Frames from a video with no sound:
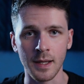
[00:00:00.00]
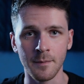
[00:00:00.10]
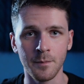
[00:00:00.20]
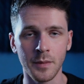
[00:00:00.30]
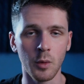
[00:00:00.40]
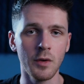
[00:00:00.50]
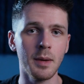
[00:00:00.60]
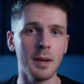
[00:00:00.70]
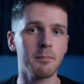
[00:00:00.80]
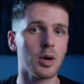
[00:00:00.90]
Now with my
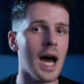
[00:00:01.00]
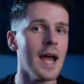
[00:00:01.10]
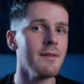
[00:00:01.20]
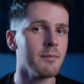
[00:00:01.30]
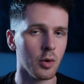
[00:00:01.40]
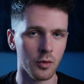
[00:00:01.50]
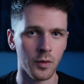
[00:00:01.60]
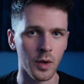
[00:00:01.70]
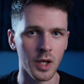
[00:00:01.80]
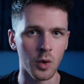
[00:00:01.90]
private
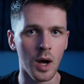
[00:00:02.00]
portfolio,